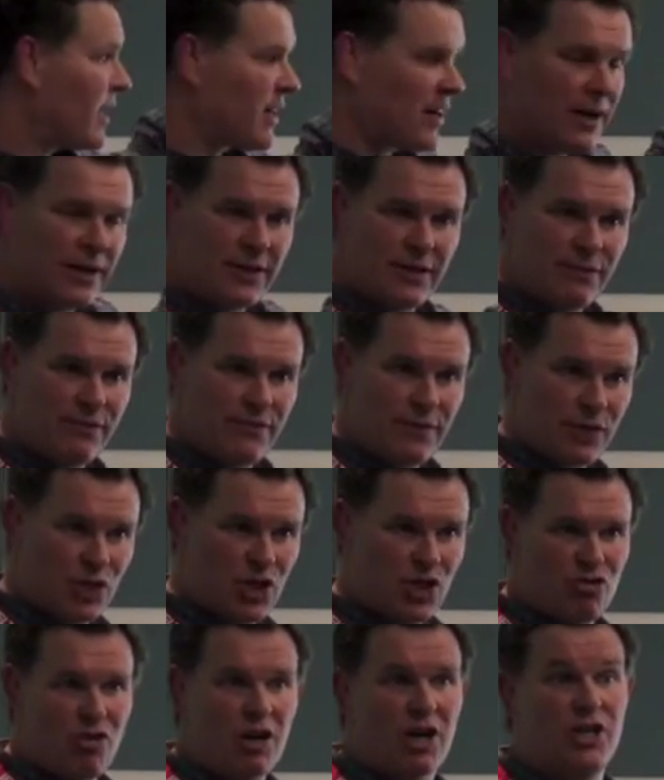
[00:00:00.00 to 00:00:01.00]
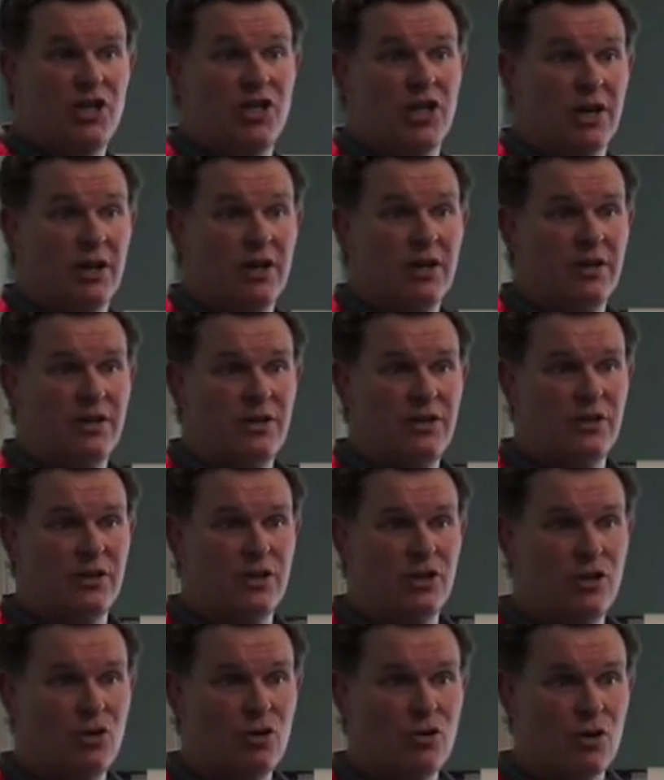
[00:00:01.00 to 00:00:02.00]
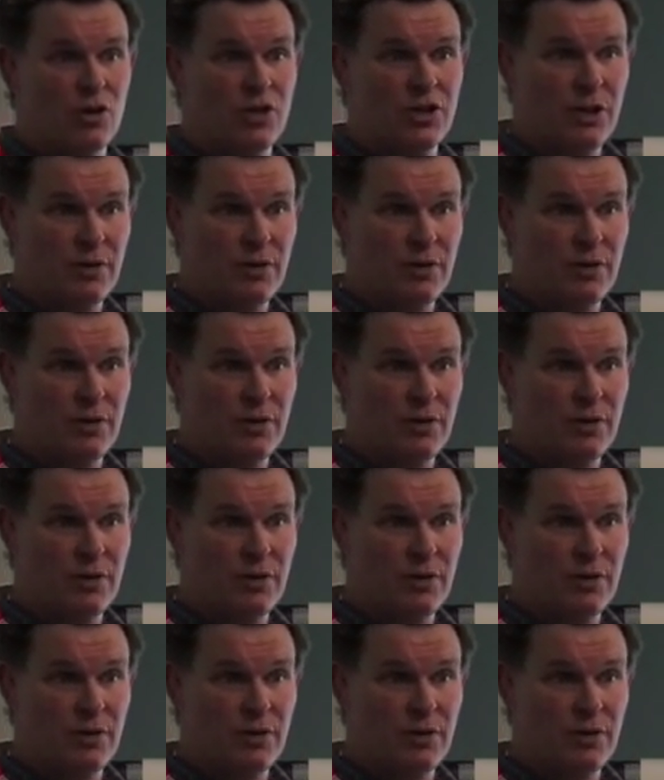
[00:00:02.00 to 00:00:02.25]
a kind of structure to the talk.